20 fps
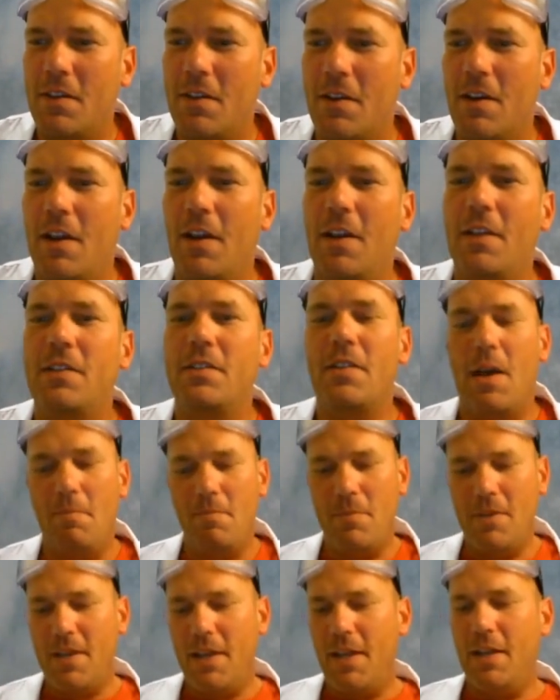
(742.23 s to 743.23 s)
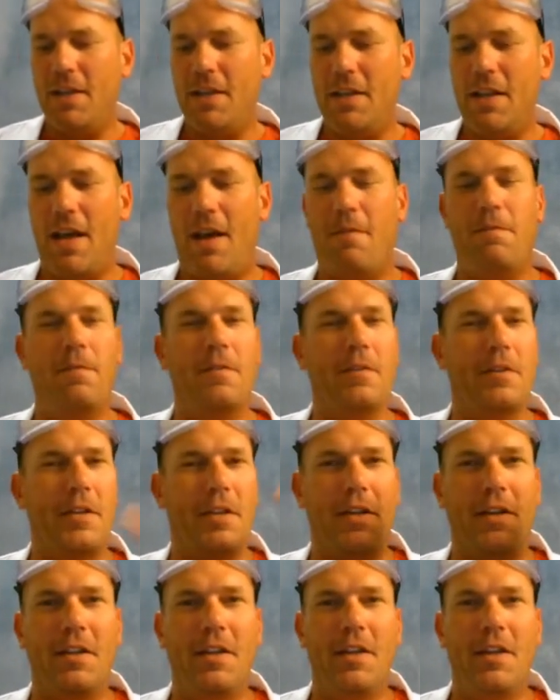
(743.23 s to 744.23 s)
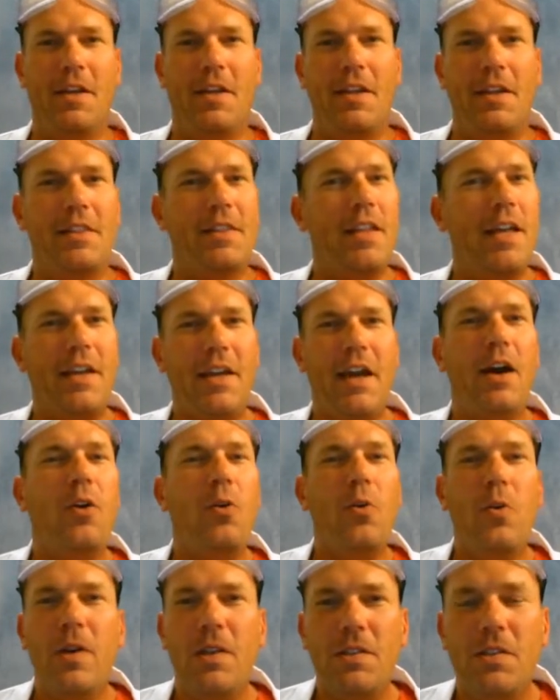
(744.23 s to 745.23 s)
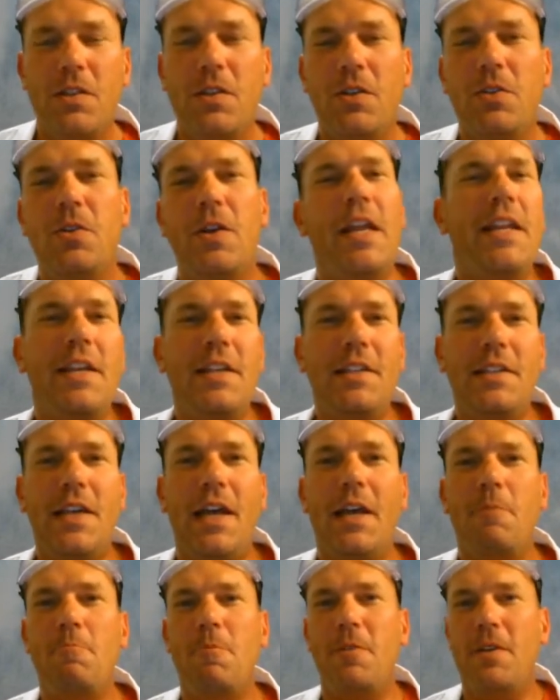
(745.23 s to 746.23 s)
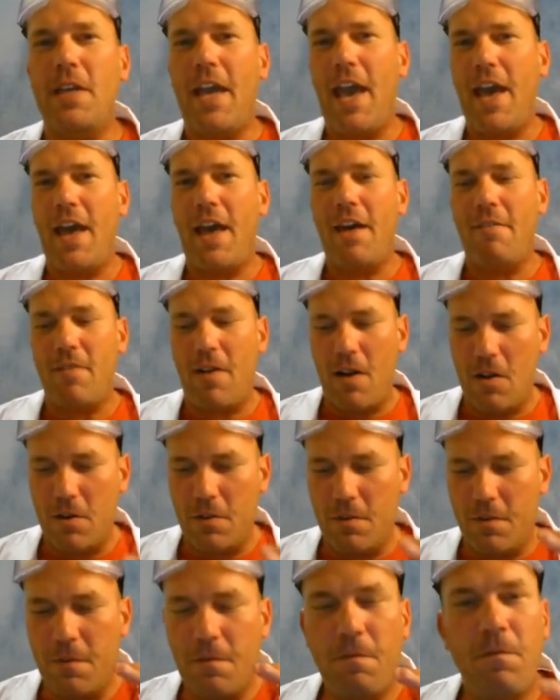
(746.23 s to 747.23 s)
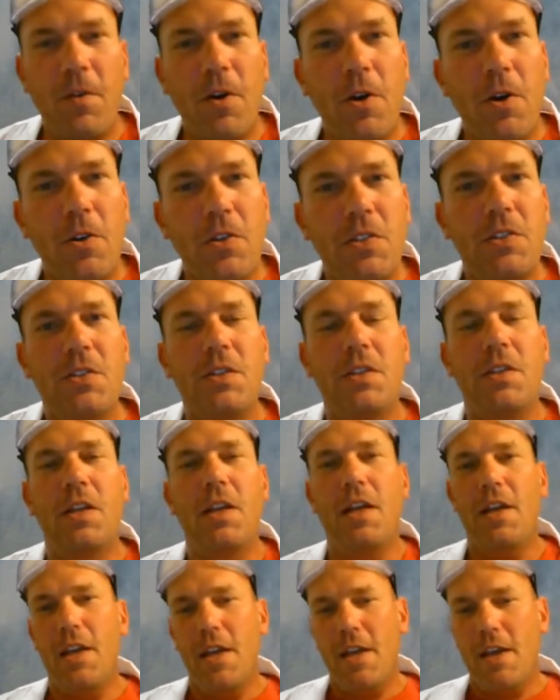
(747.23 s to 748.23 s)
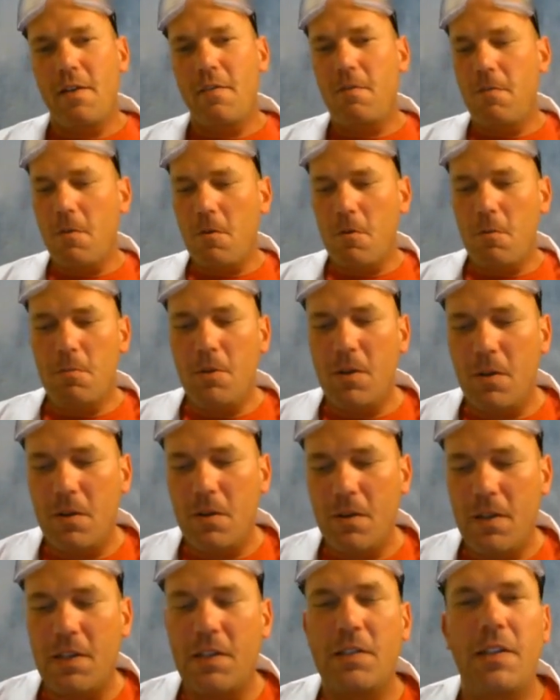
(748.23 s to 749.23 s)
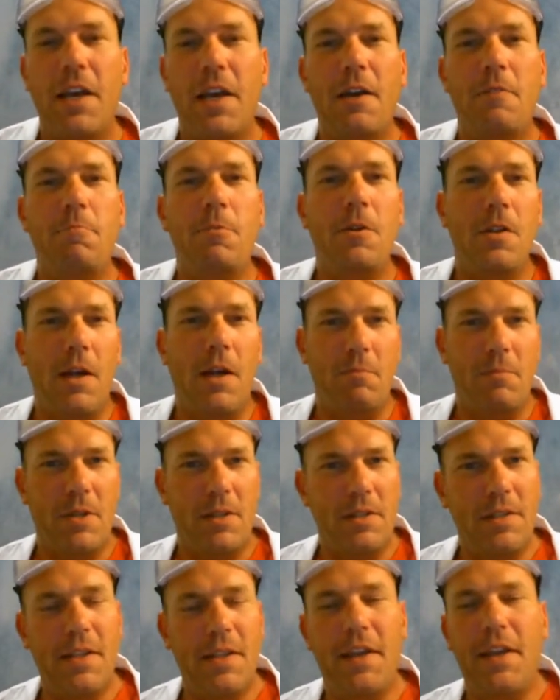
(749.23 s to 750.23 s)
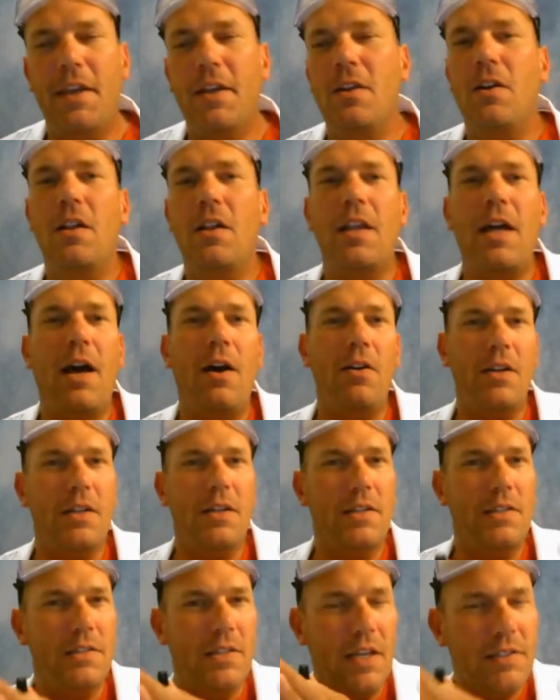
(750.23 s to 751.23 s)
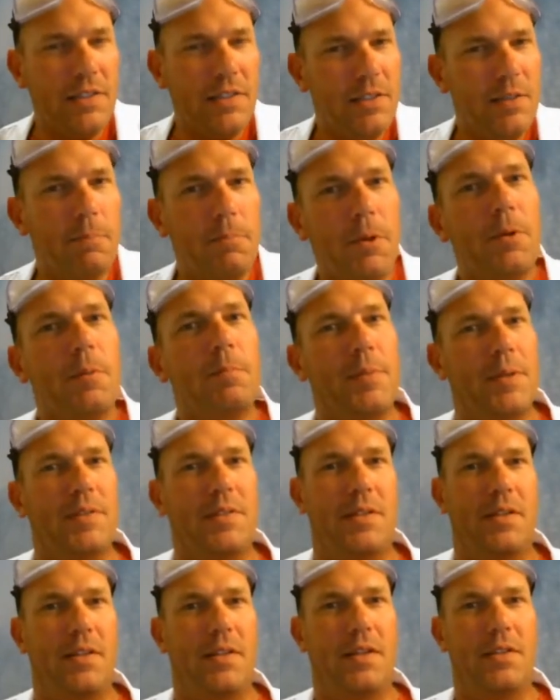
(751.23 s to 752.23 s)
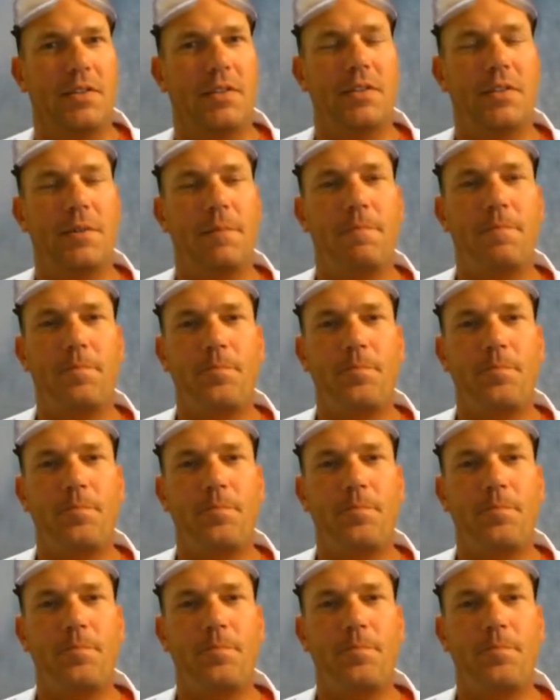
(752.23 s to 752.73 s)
All right, so I'm laying it out for you. Like I always do, anytime we have our first full-blown example, I'm going to lay it all out because that's the purpose of this.